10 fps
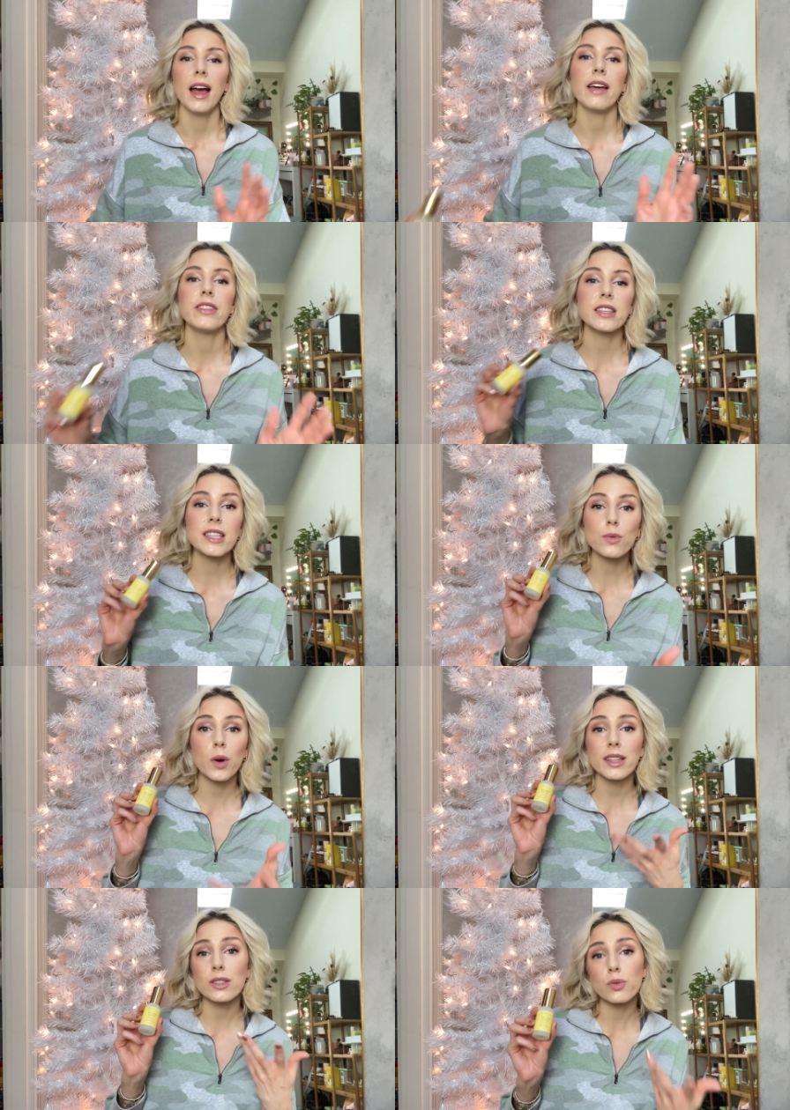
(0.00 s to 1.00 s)
And this is
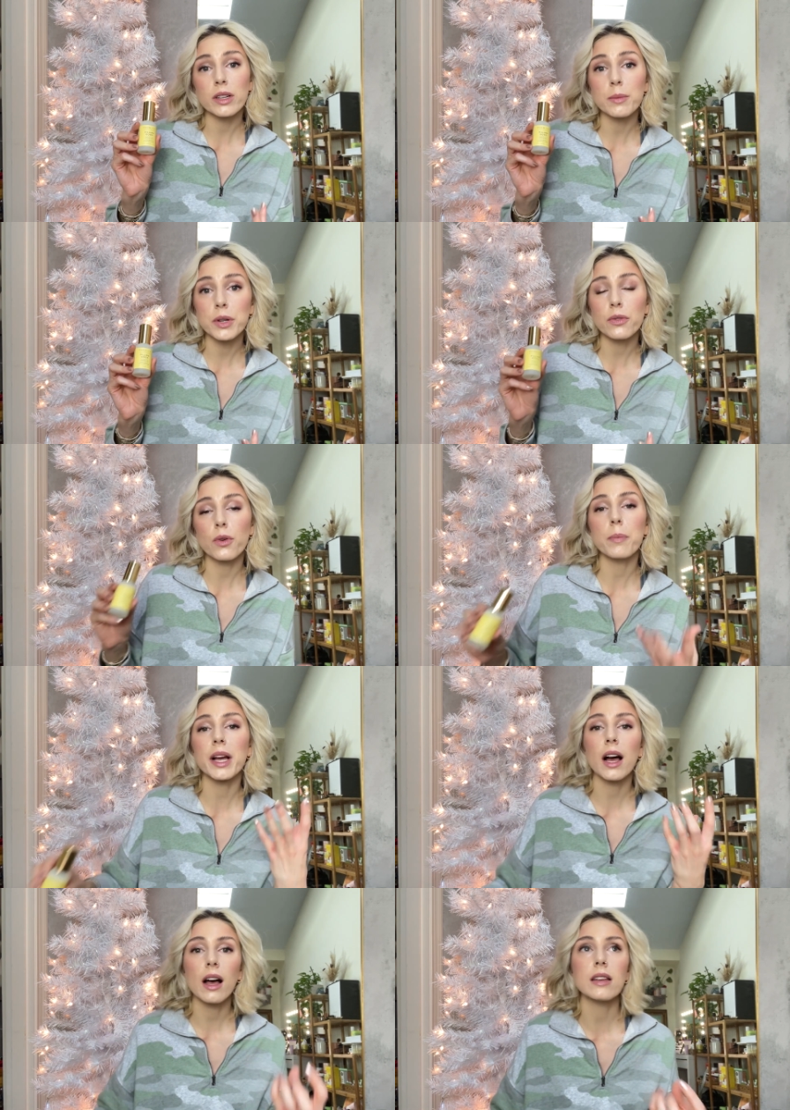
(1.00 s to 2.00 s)
one that's really beautiful
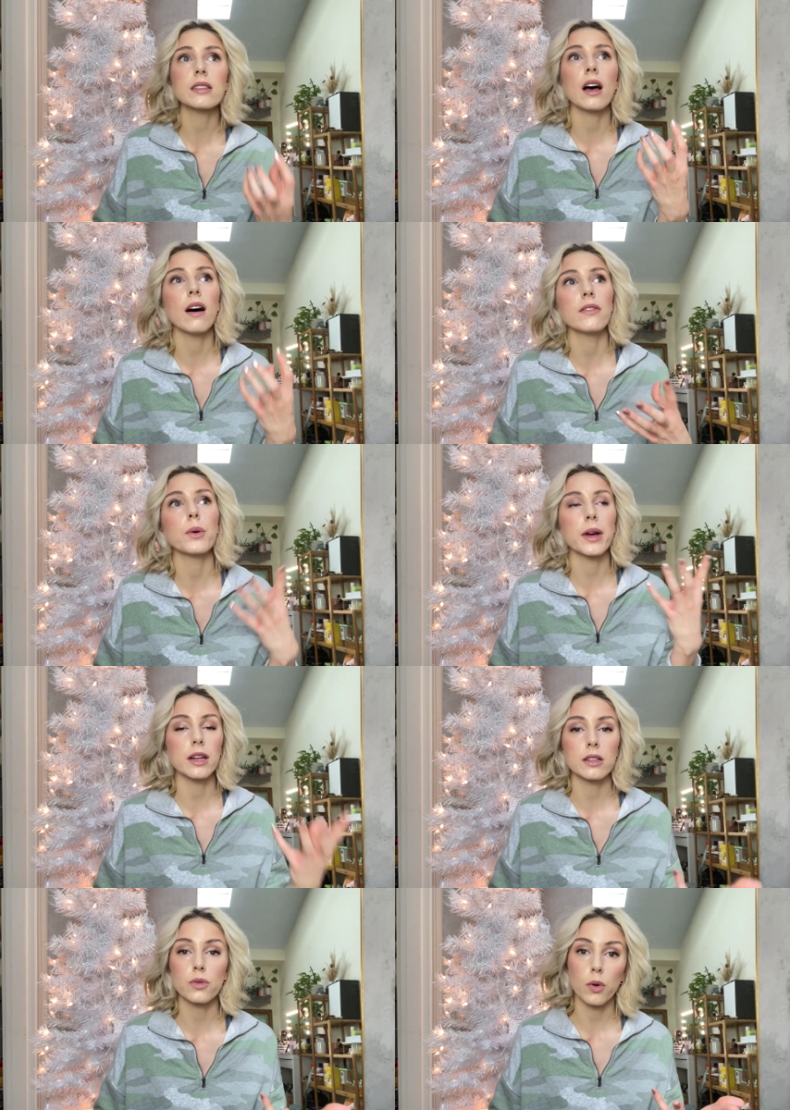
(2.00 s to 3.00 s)
because of the way
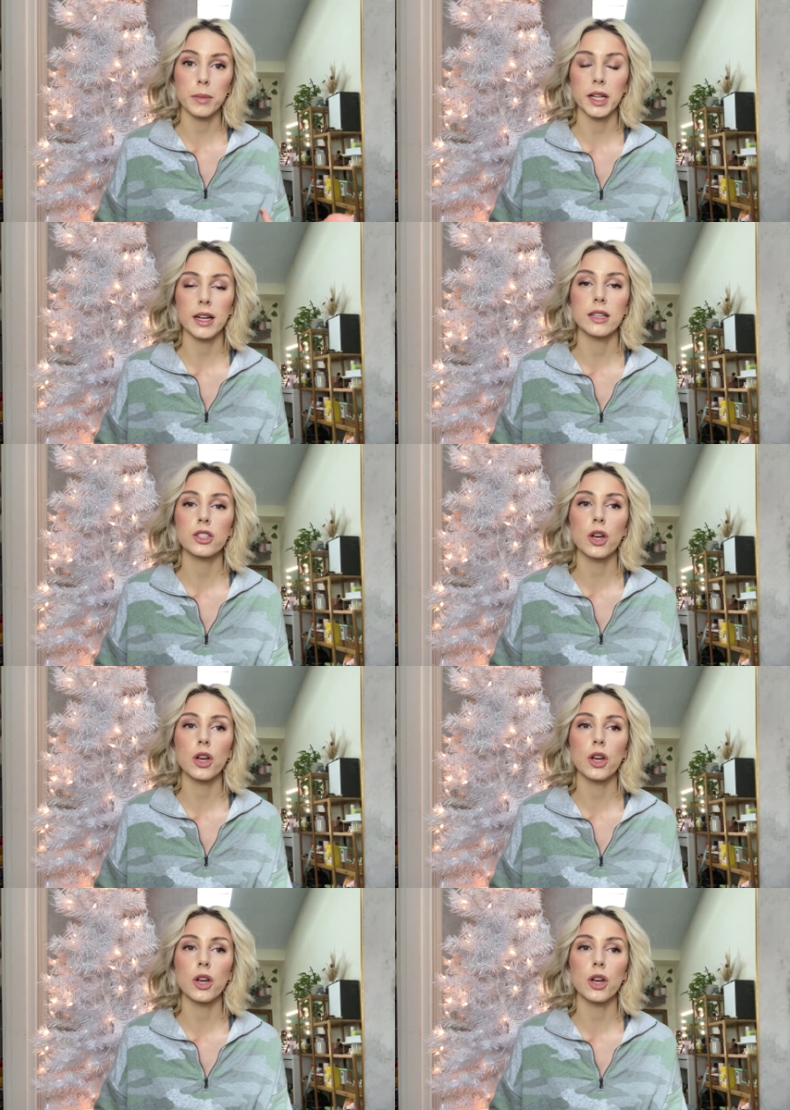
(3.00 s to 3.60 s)
that it's formulated.